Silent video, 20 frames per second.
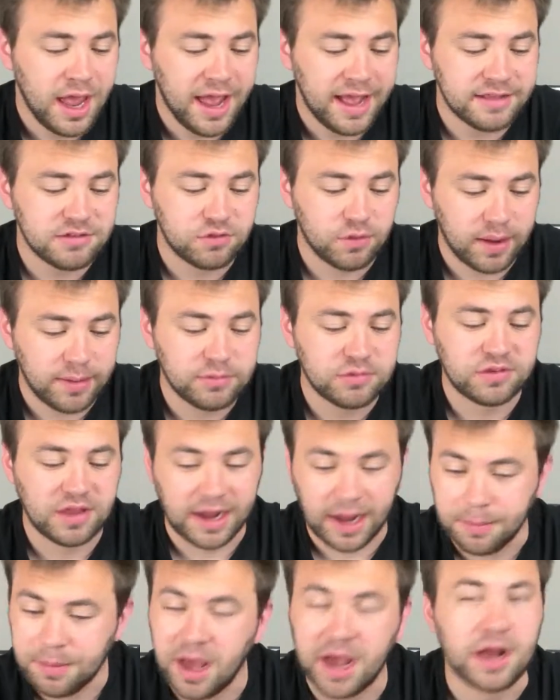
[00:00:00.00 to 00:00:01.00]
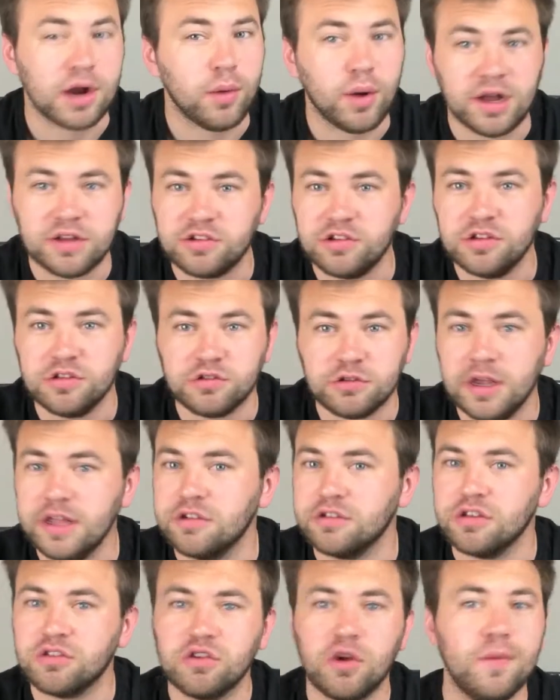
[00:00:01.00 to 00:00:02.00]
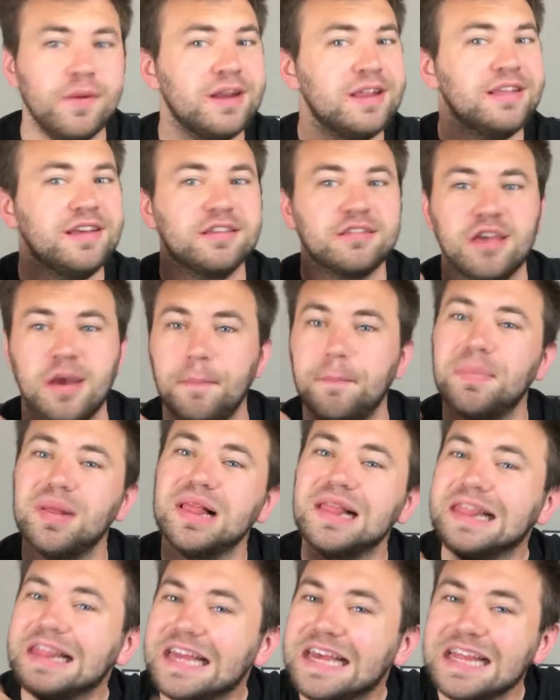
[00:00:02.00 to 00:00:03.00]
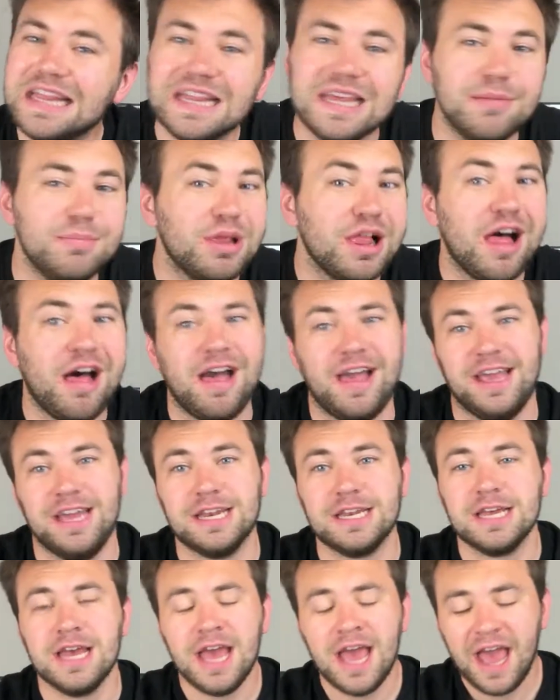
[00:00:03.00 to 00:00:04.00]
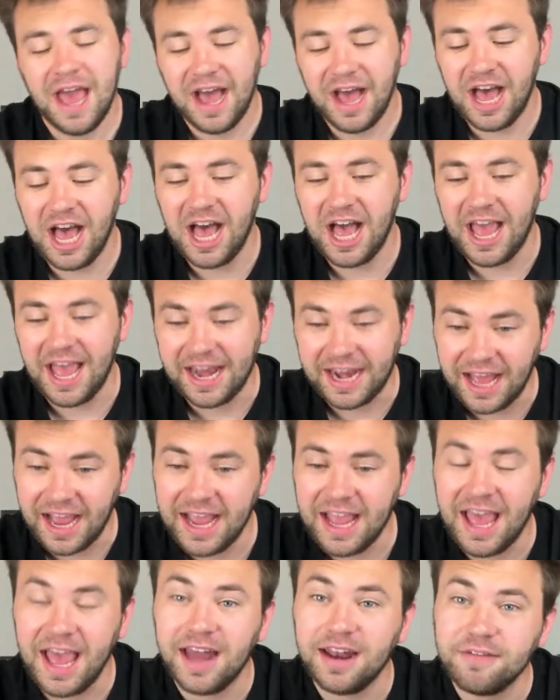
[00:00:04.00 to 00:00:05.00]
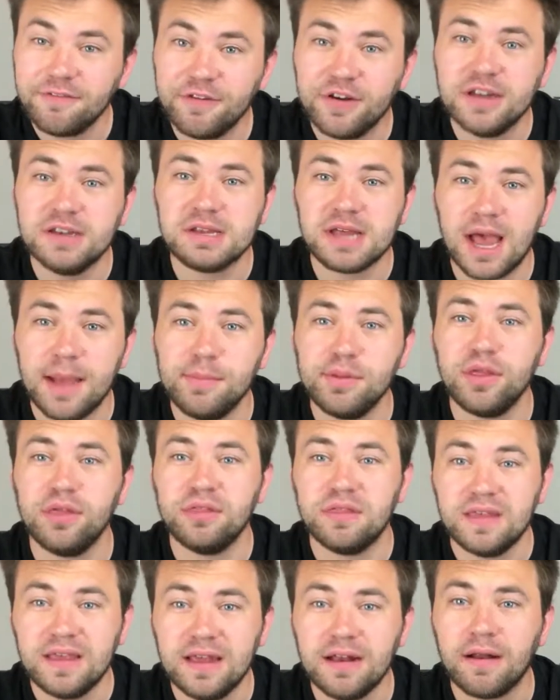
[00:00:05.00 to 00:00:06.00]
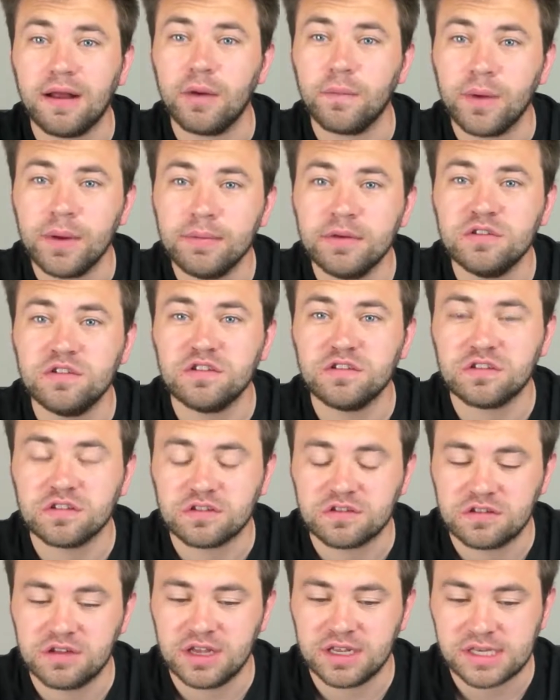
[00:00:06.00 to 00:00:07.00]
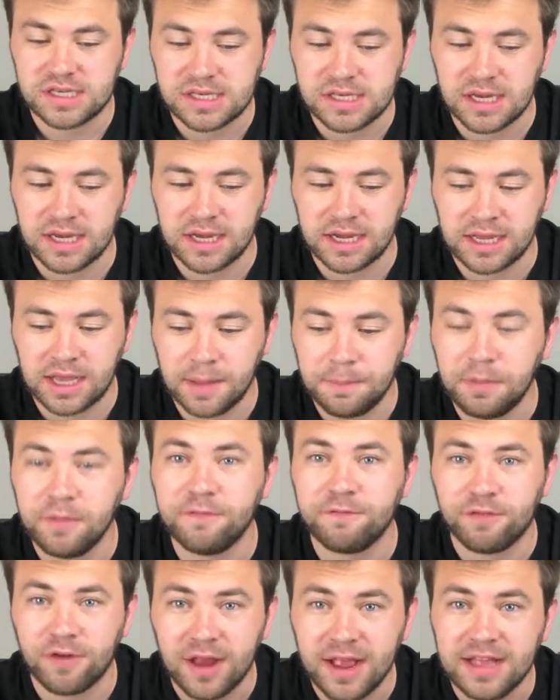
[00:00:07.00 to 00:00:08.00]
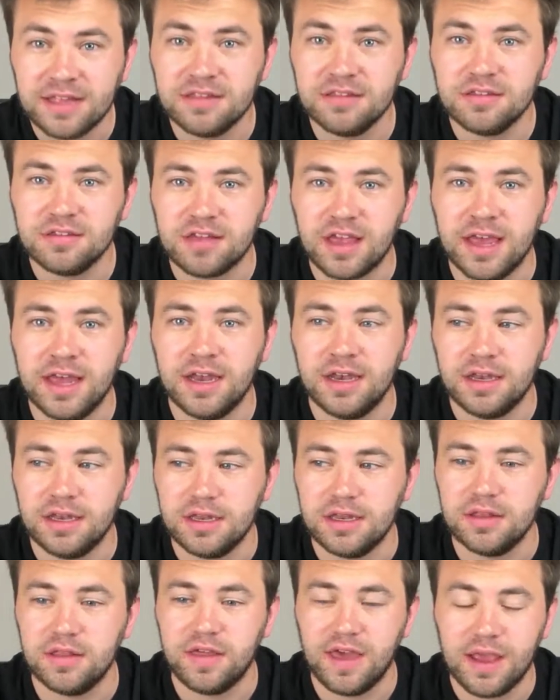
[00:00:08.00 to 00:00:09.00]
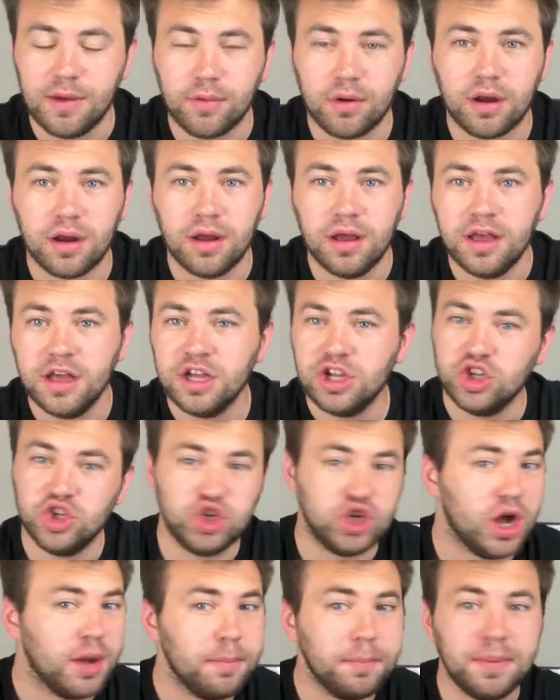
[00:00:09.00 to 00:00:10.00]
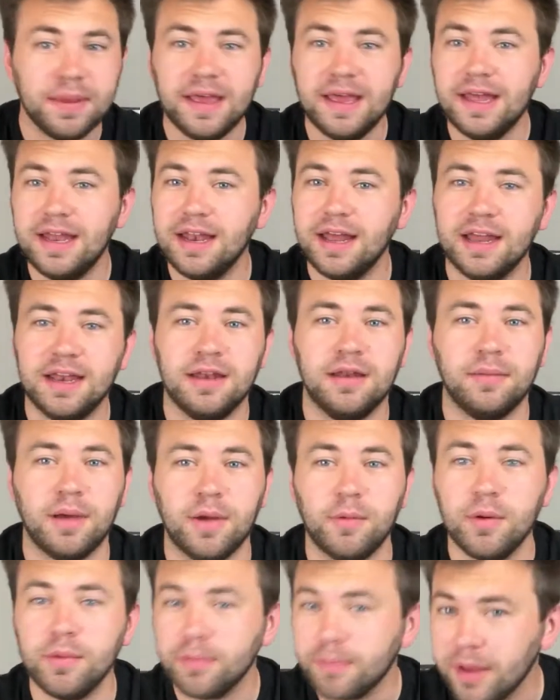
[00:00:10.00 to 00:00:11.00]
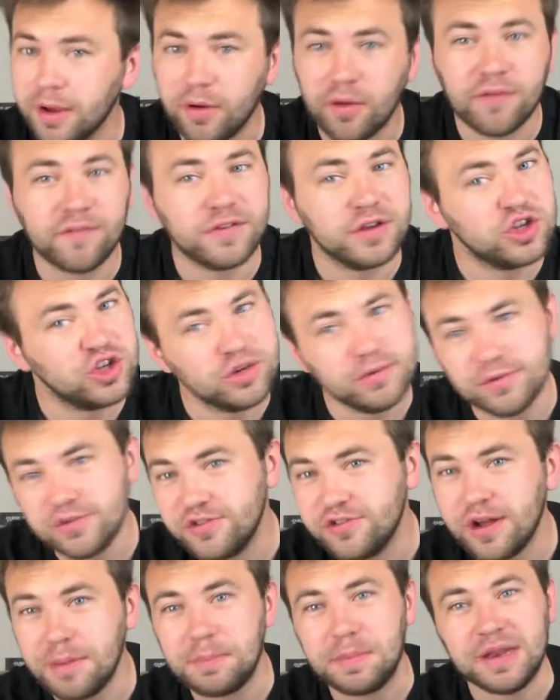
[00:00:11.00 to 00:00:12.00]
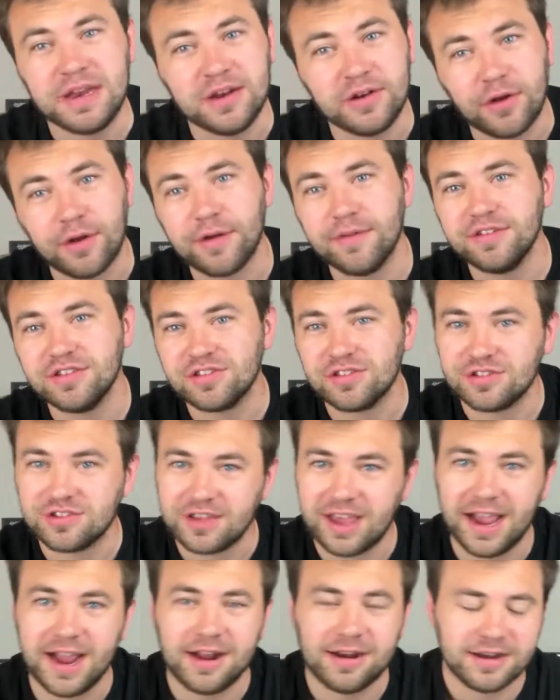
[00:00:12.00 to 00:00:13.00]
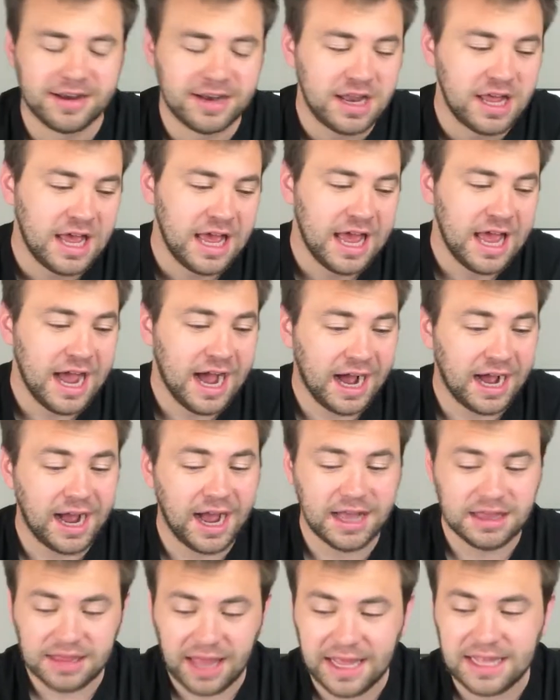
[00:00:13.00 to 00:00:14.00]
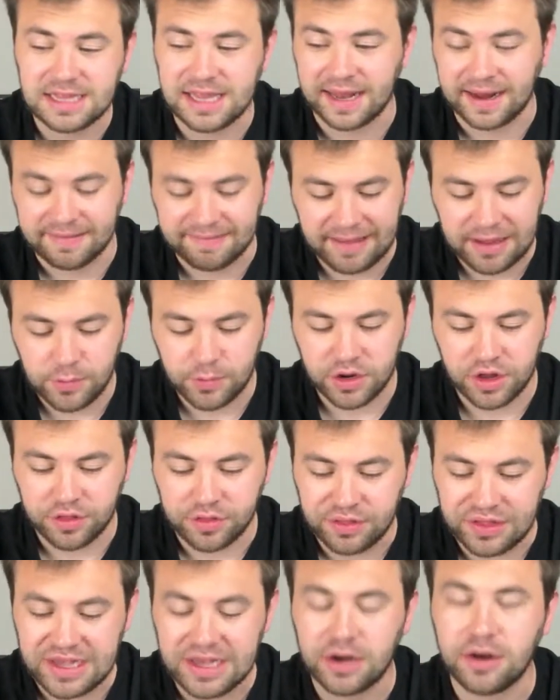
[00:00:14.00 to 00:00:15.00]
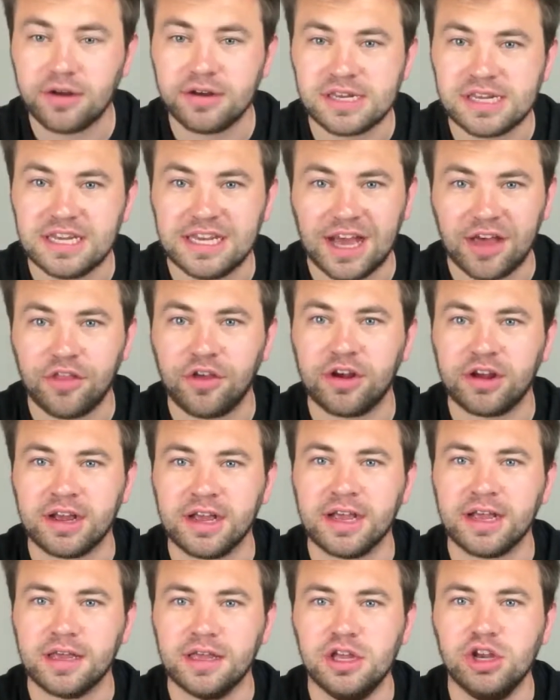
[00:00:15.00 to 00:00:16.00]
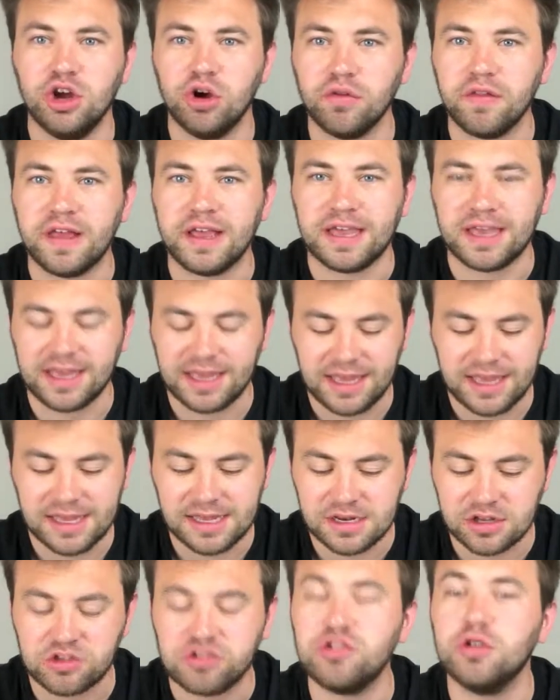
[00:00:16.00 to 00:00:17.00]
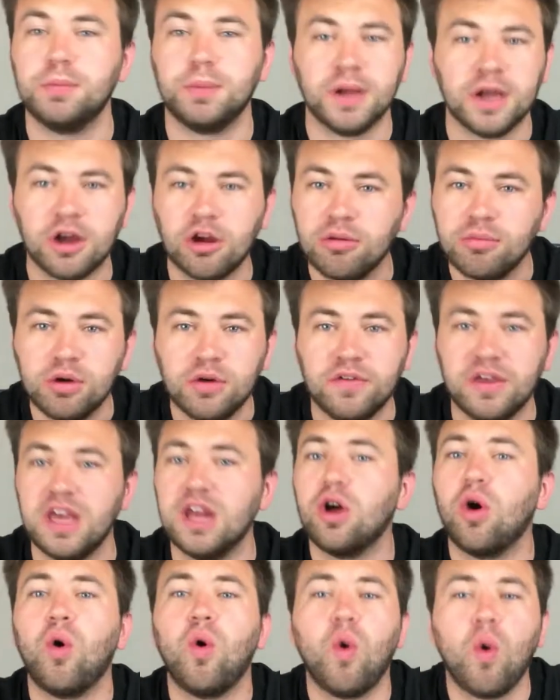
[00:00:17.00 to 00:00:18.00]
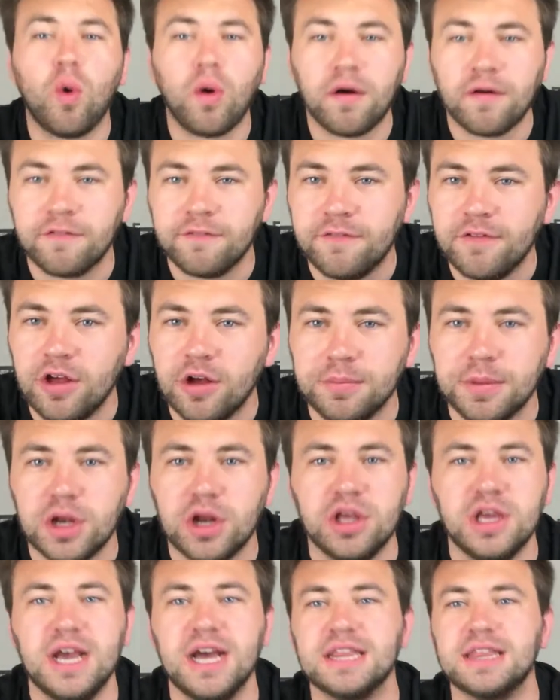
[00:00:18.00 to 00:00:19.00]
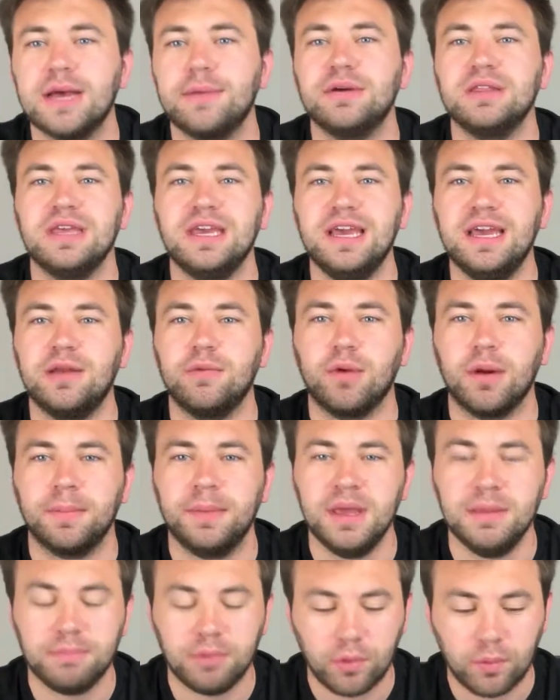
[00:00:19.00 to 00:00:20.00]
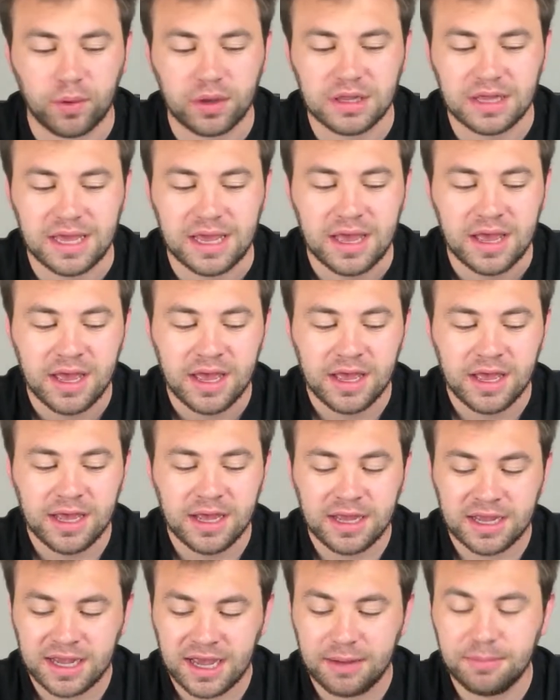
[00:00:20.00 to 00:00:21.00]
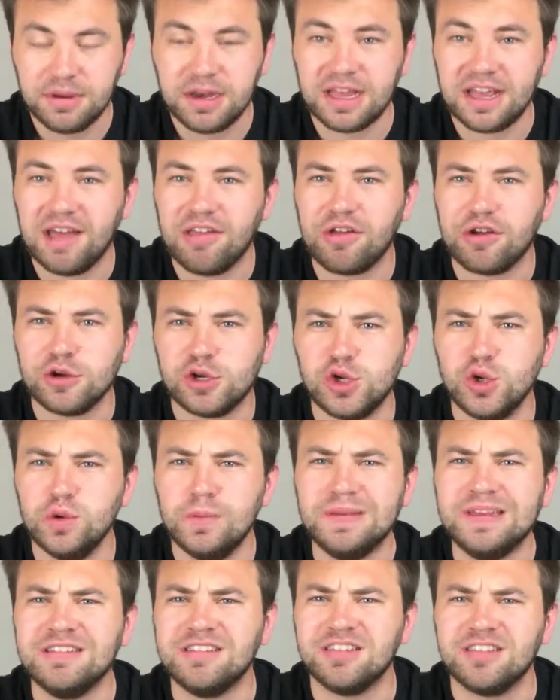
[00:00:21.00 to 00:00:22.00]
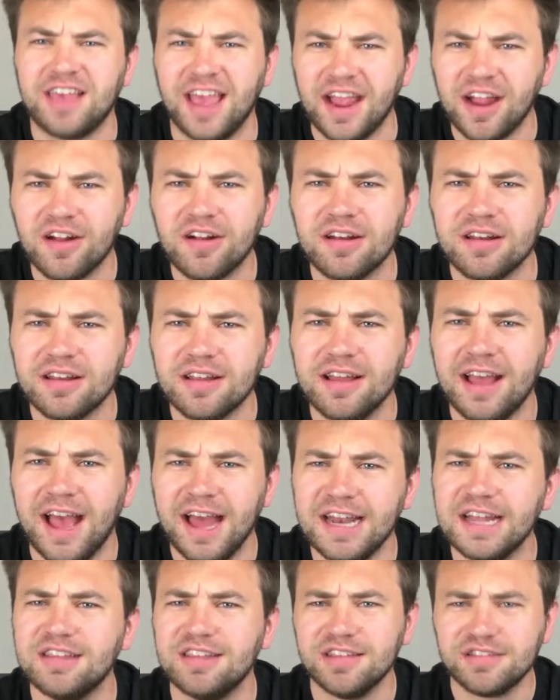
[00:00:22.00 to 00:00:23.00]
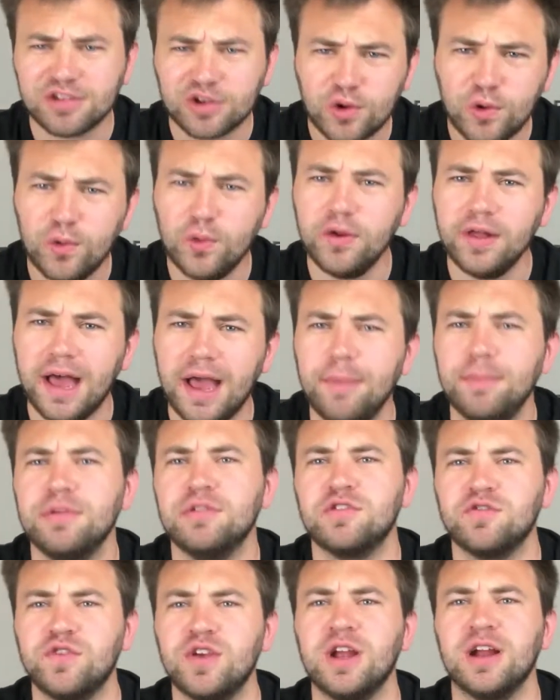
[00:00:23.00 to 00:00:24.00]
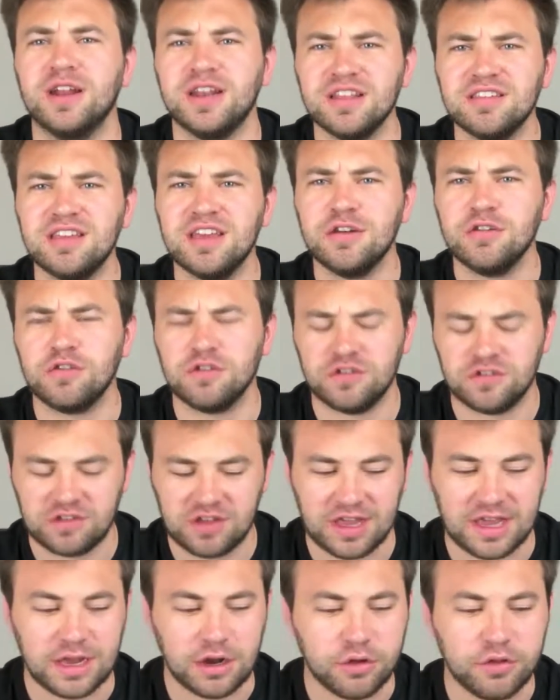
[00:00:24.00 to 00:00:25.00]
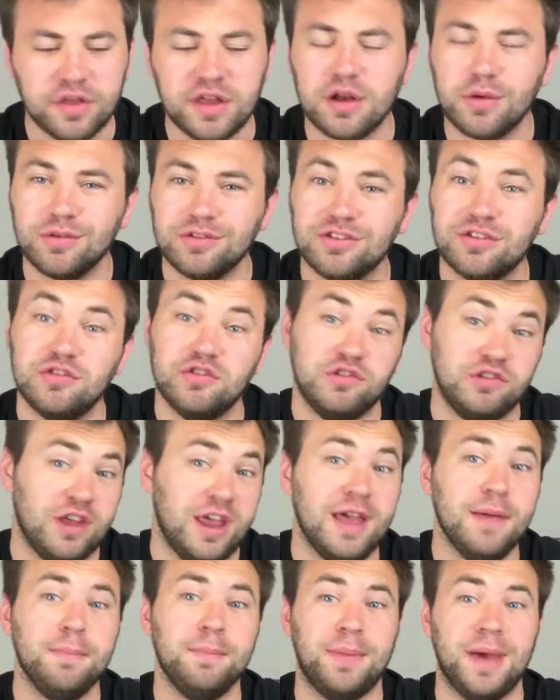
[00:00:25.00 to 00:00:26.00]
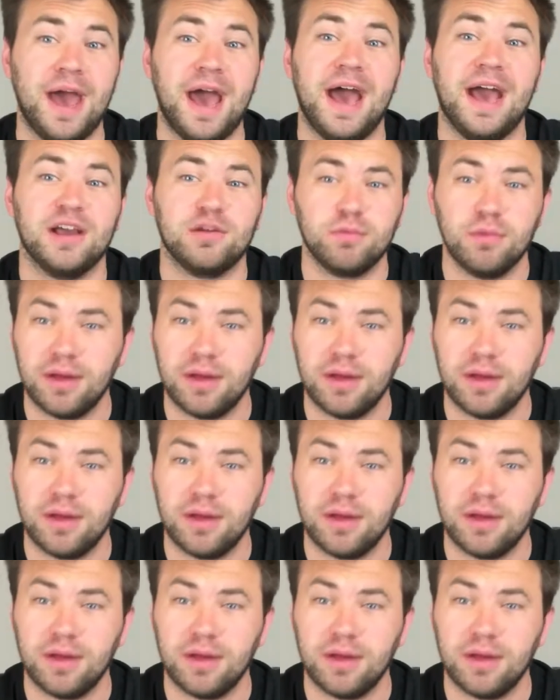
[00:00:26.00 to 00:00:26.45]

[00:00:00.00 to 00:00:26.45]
And so I was like, I'm not going to watch any of the trailers. Let's go into this completely blind. And I had a fun time at the theater. I went with just a couple friends, and they were jumping, and I went with my girlfriend. She was jumping and nervous and scared, and I like that. I like when a theater together can, like in a superhero movie, in a horror film, you got that with It, where people really come together to be scared, and it's a cool atmosphere, and it's interesting. And our theater wasn't jam-packed.